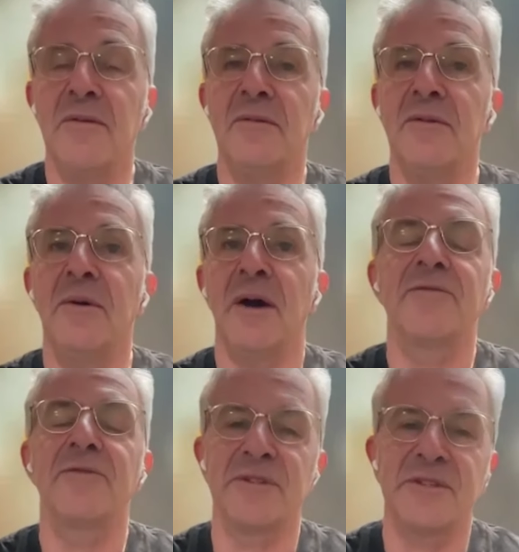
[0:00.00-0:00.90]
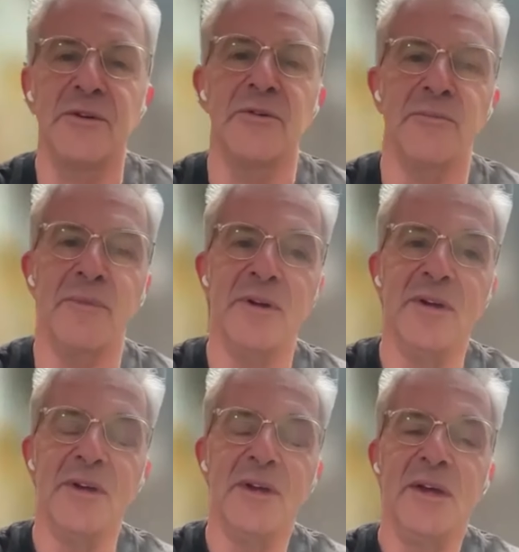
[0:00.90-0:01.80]
you have to assume
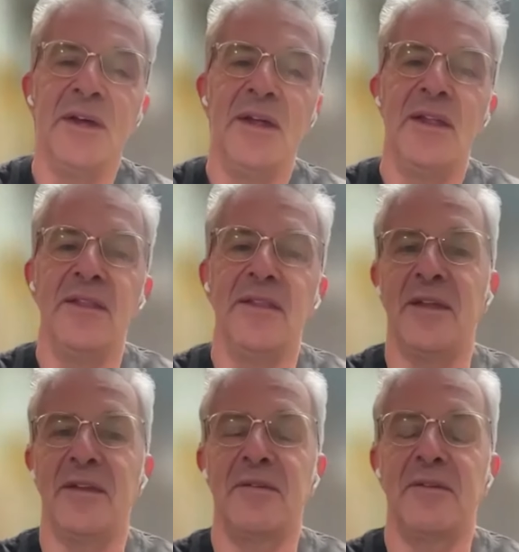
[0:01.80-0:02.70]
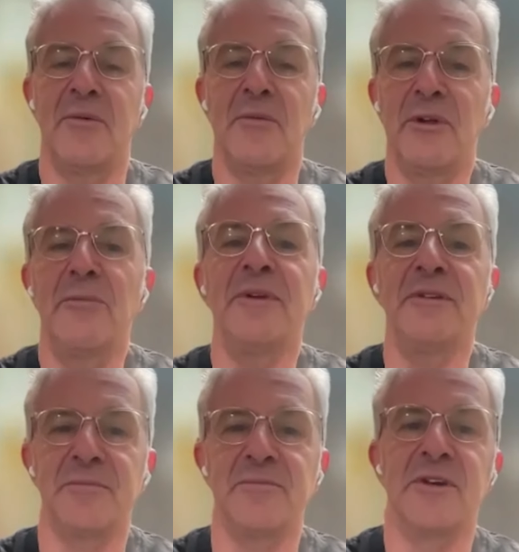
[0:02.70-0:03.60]
that there will be
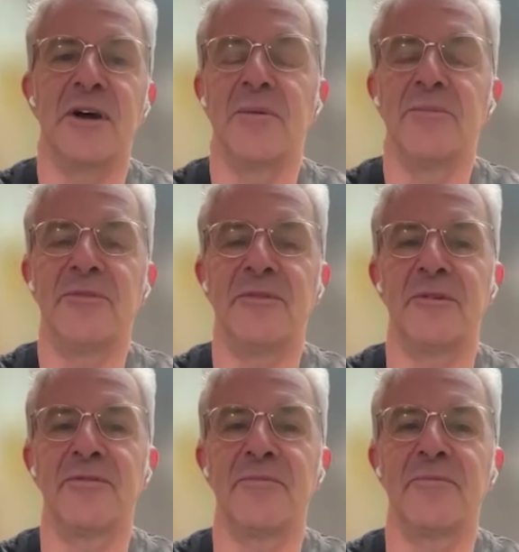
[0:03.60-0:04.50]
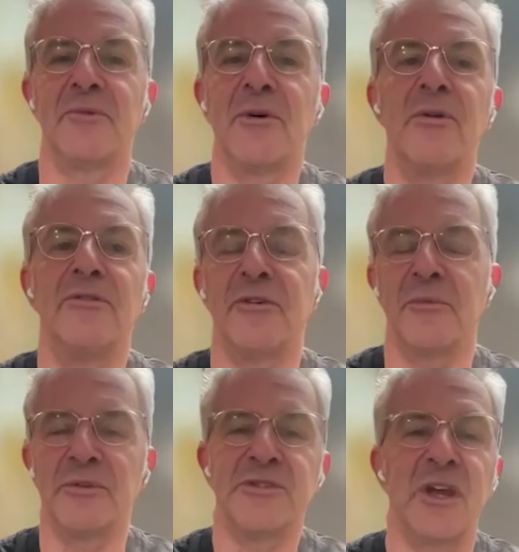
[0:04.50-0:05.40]
some jobs or some roles that
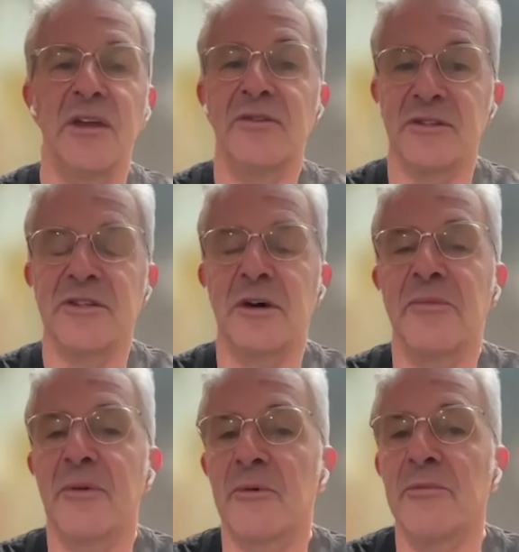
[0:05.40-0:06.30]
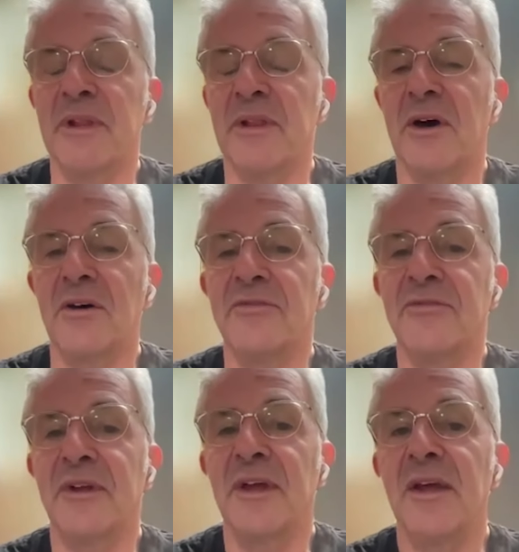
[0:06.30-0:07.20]
will change and some that will be
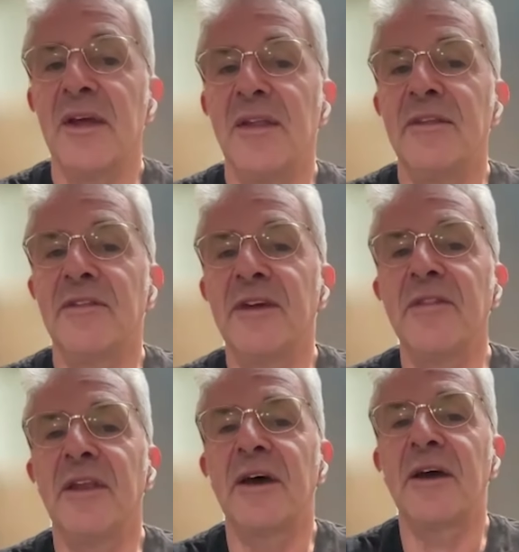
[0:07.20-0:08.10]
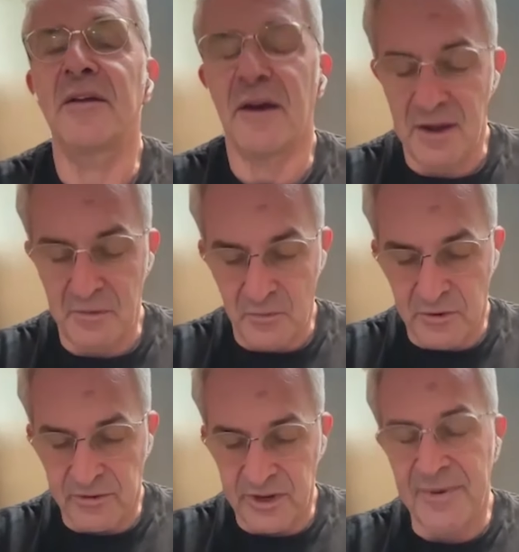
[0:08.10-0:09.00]
lost. The thing that I
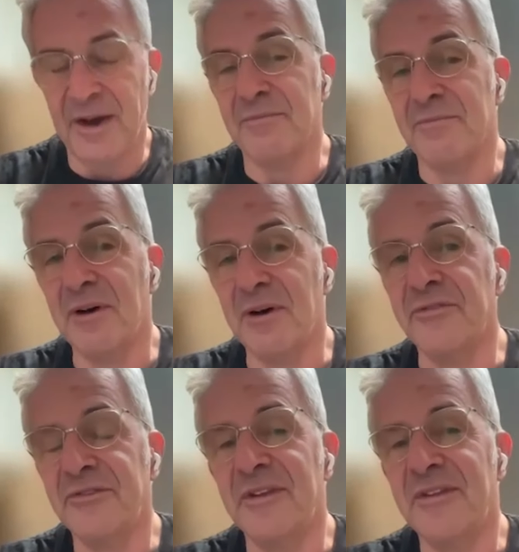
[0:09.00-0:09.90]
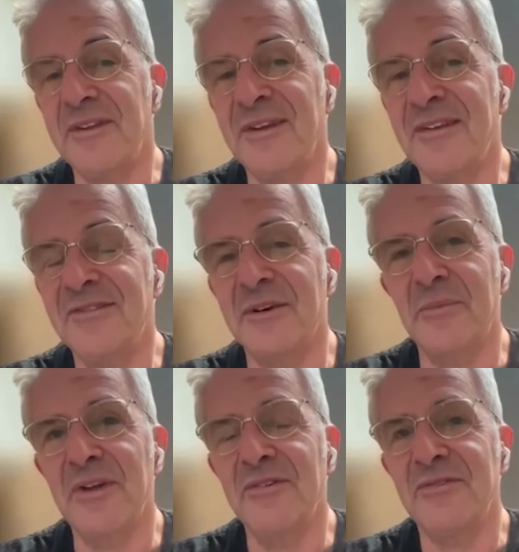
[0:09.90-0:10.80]
worry about most, and in some
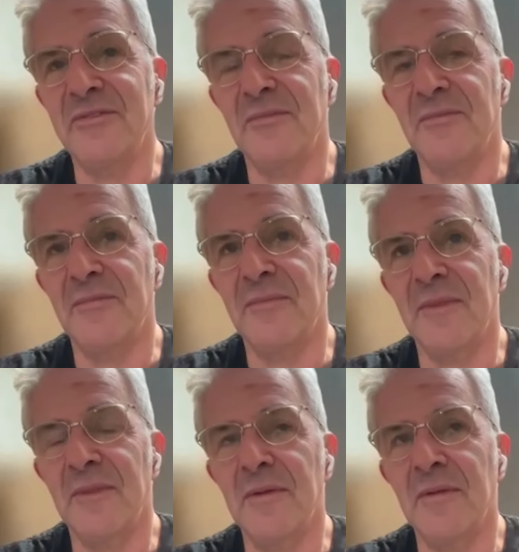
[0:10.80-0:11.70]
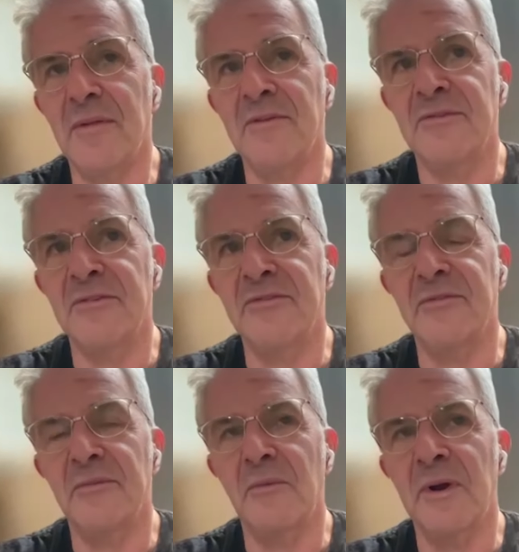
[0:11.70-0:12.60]
ways, this
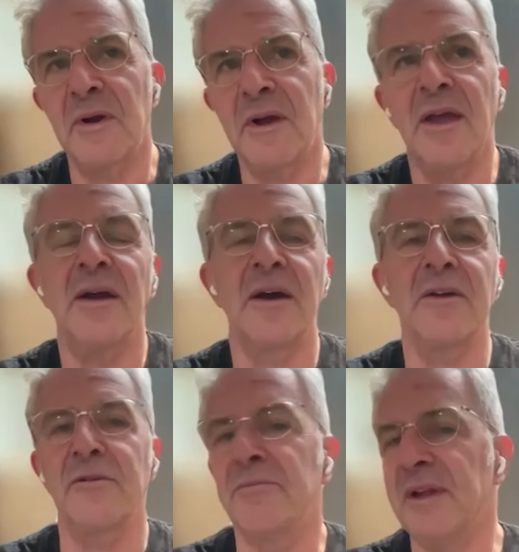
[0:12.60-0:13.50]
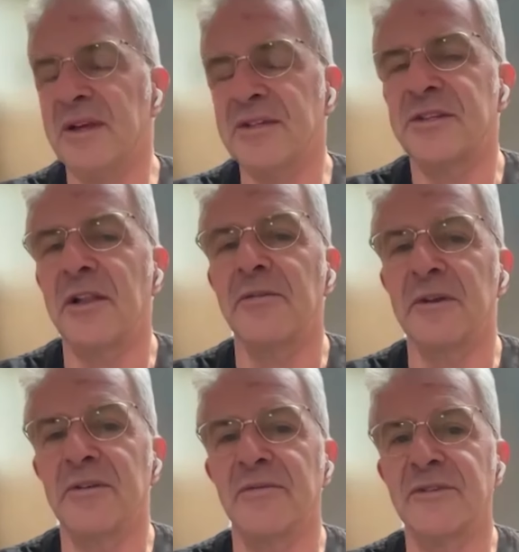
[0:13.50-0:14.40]
is where AI could be an accelerant
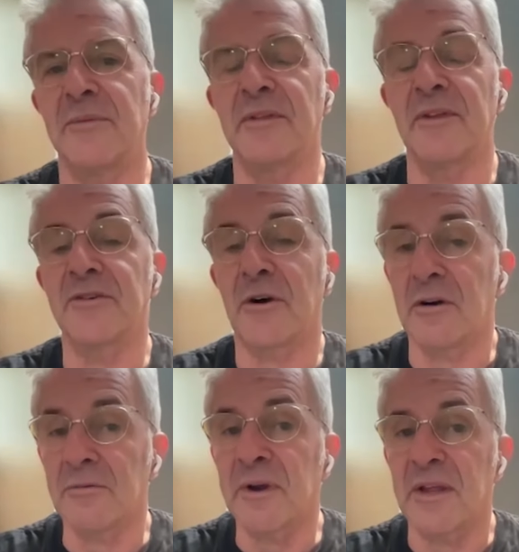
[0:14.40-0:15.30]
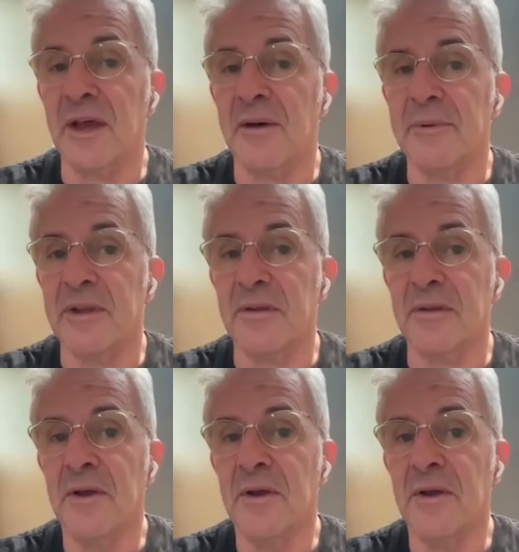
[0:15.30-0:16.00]
of something that's already happening,